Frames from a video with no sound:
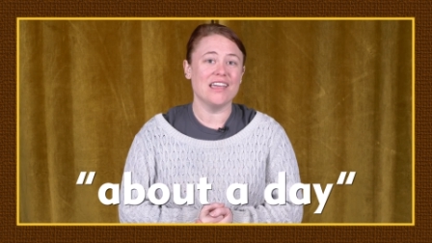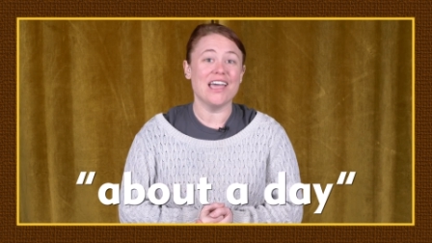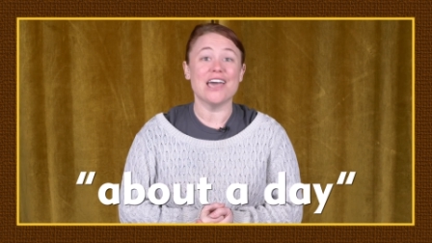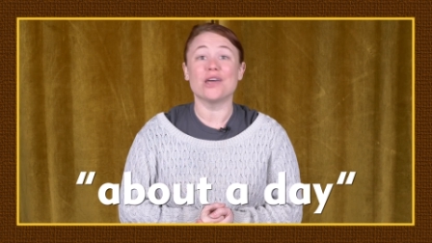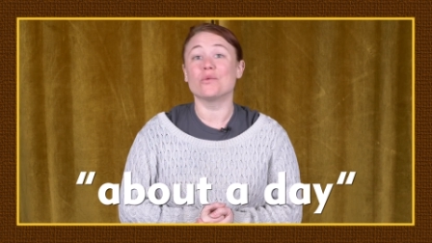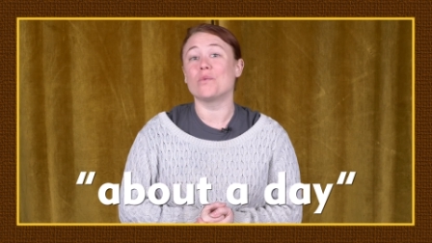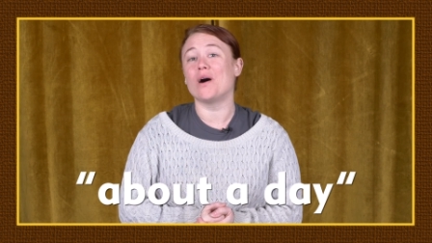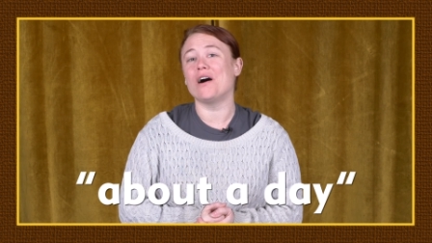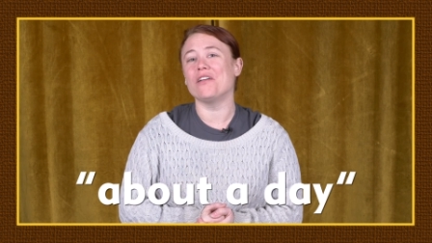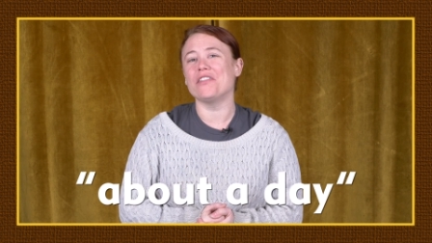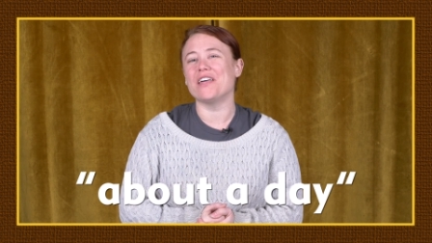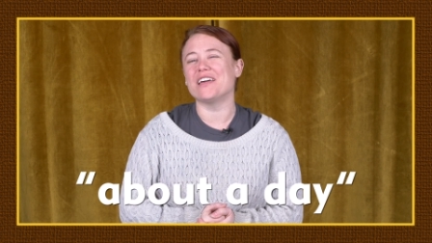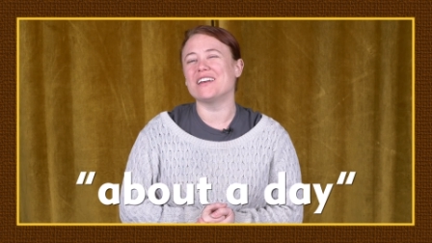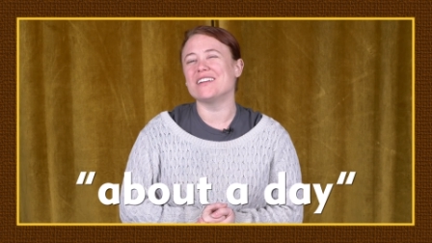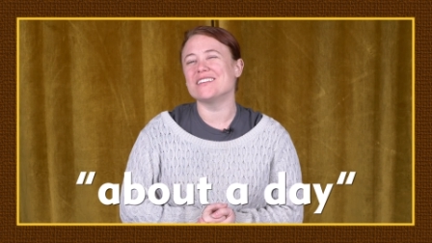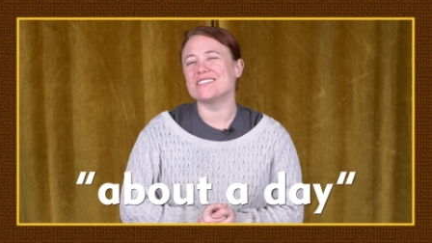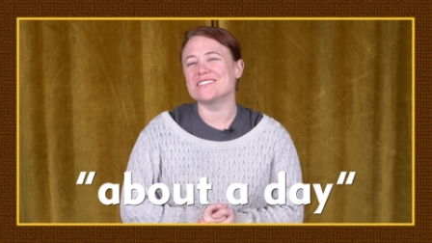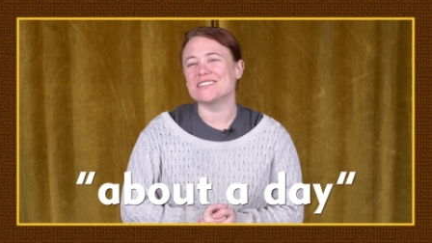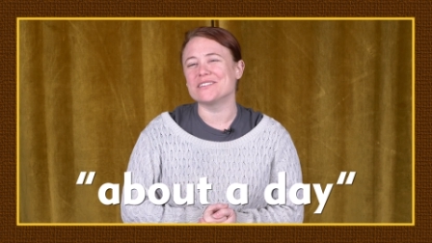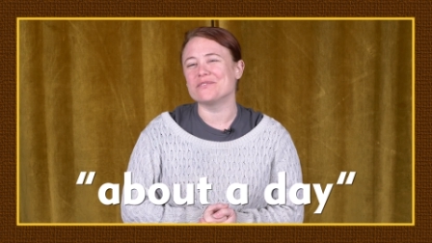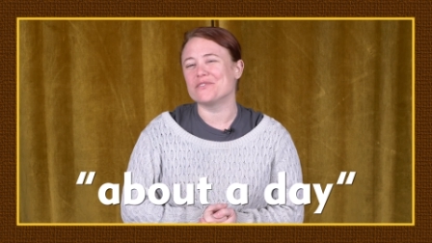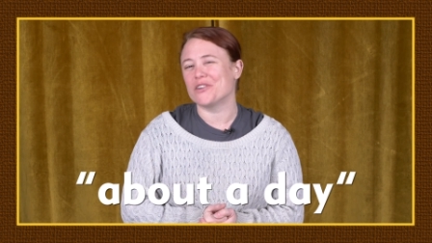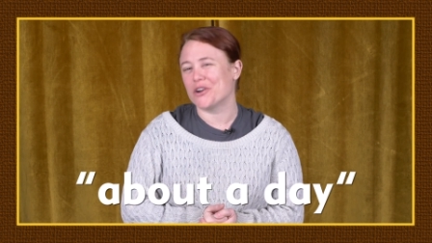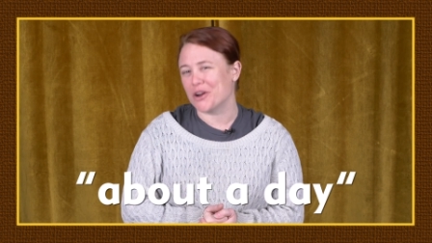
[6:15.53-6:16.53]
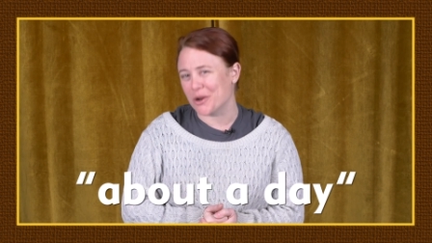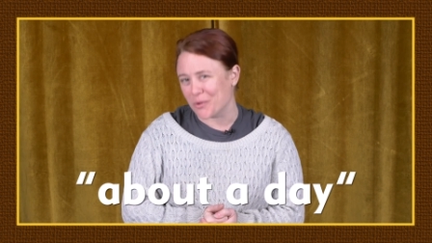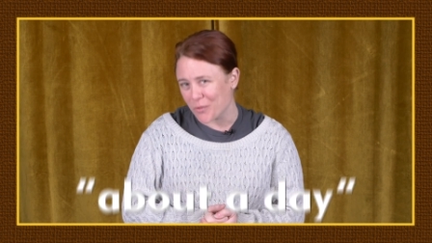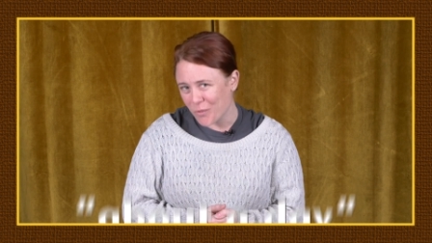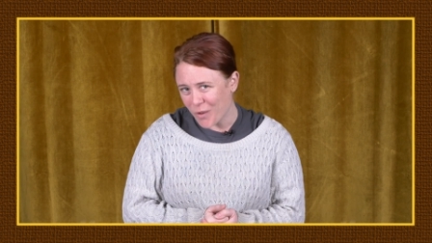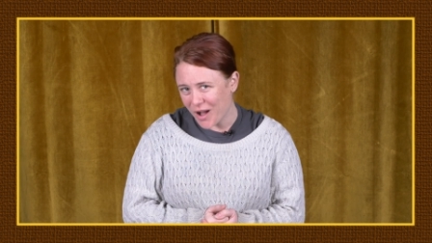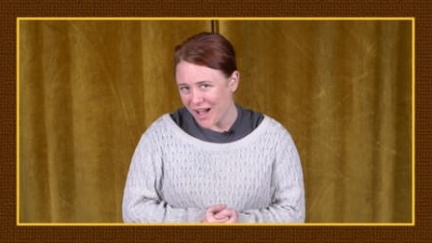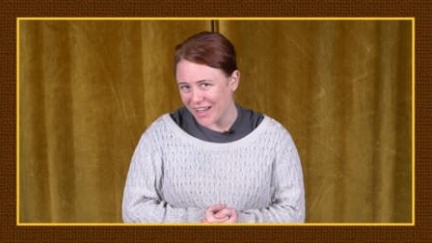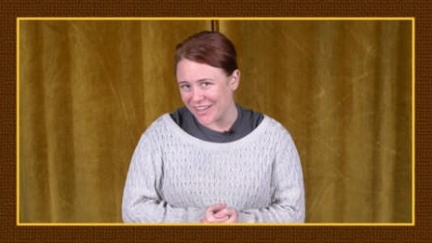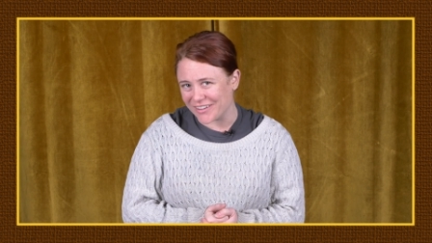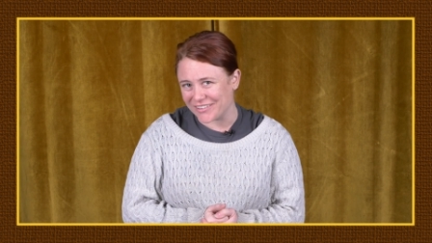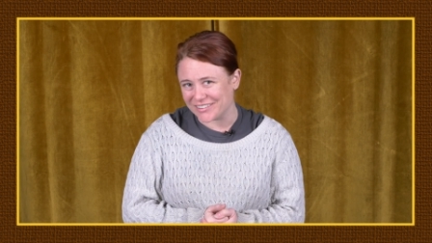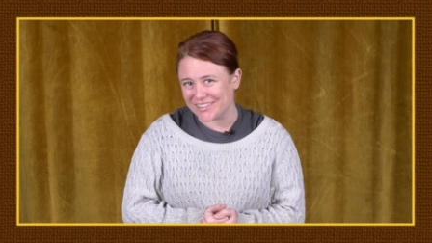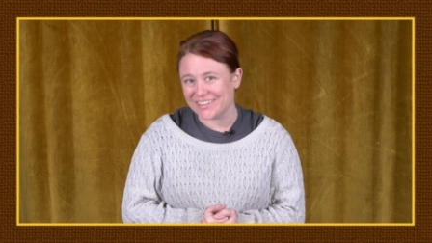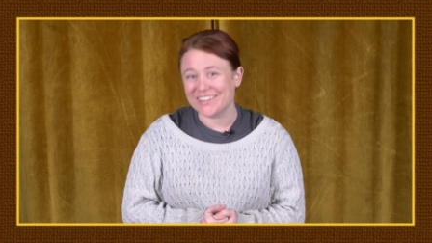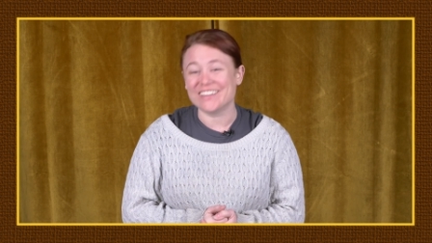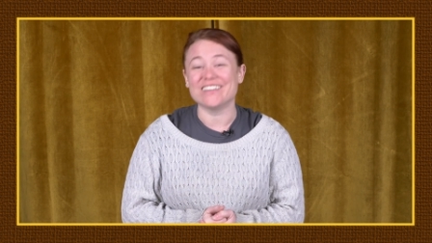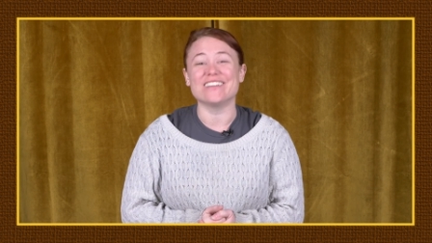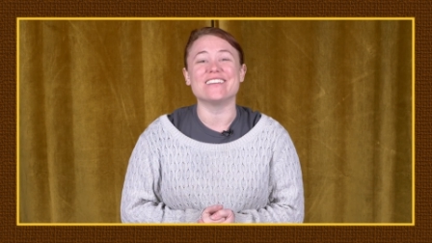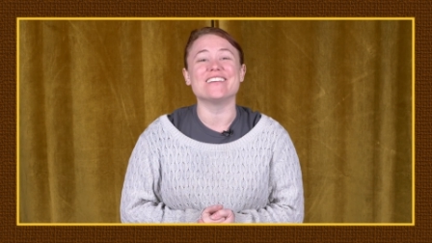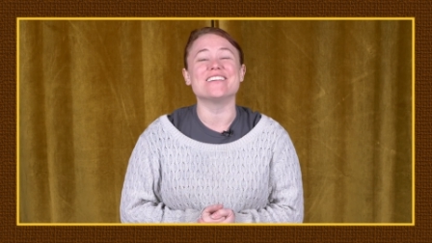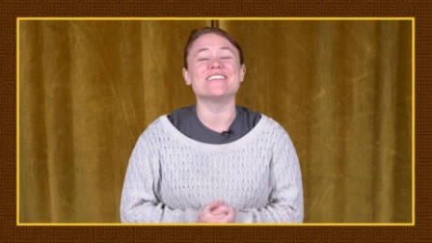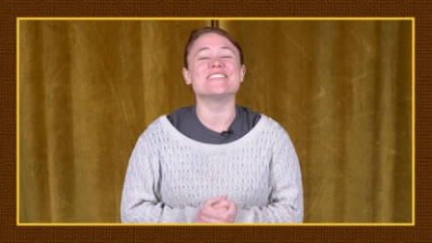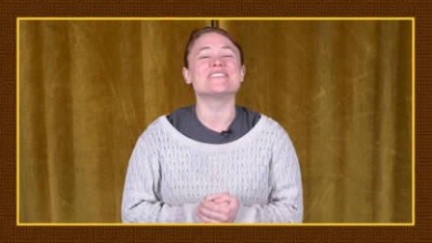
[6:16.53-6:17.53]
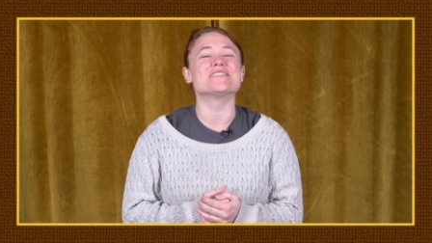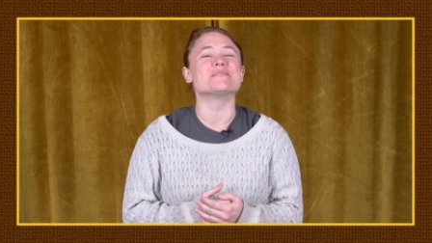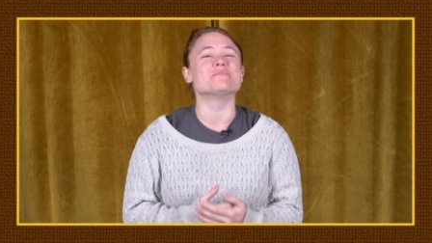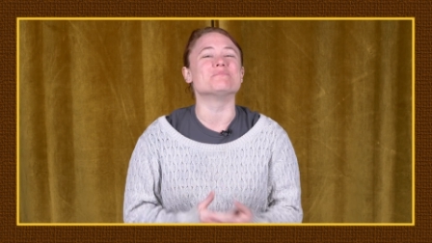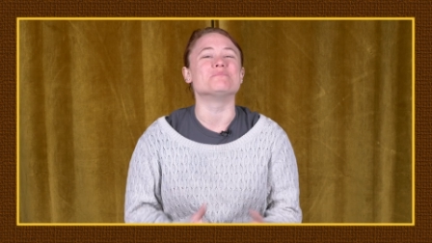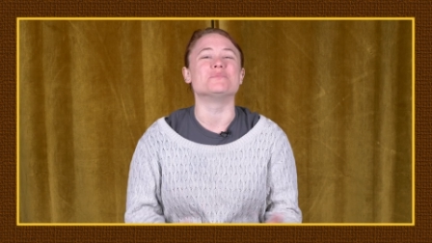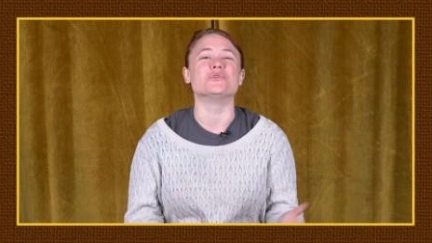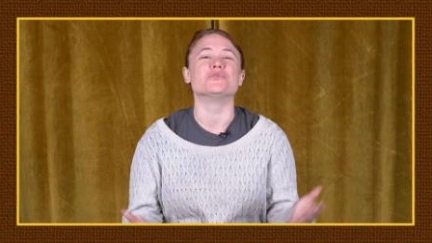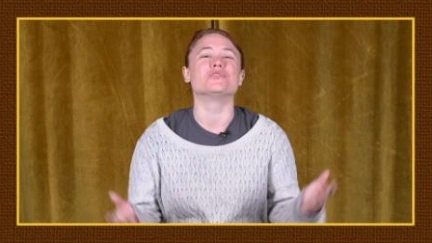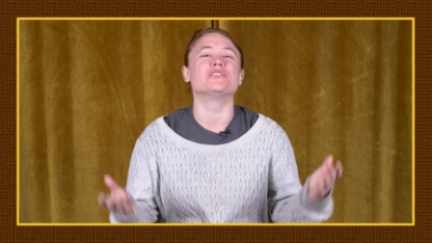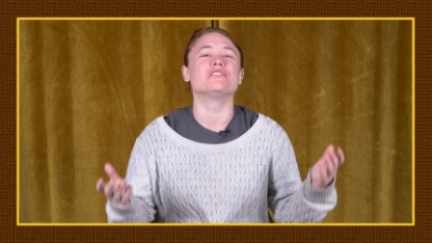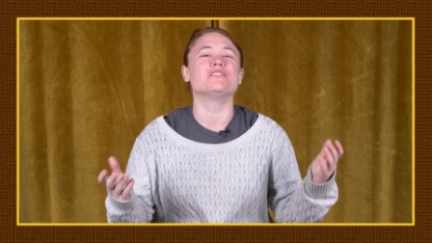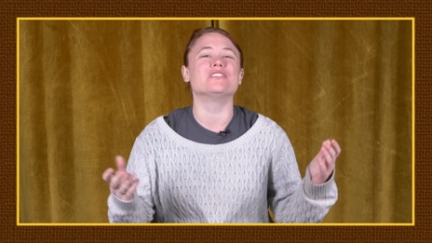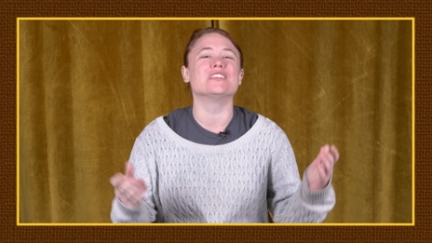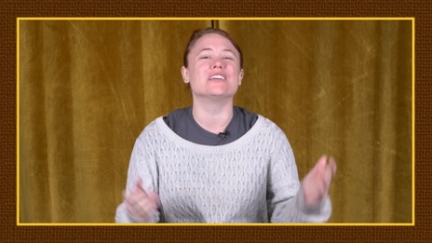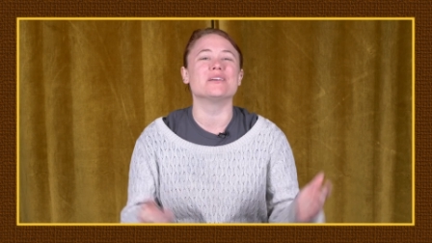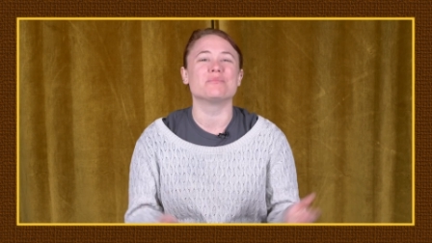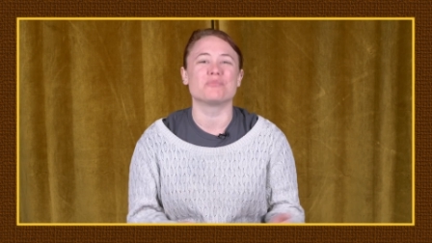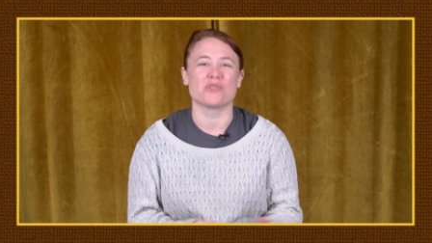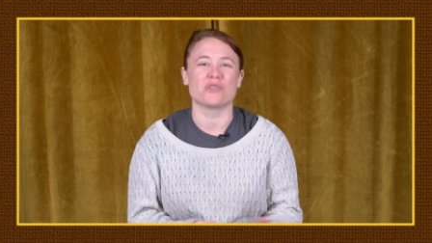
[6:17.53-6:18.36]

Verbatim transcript: And while that isn't very wild, it is beautifully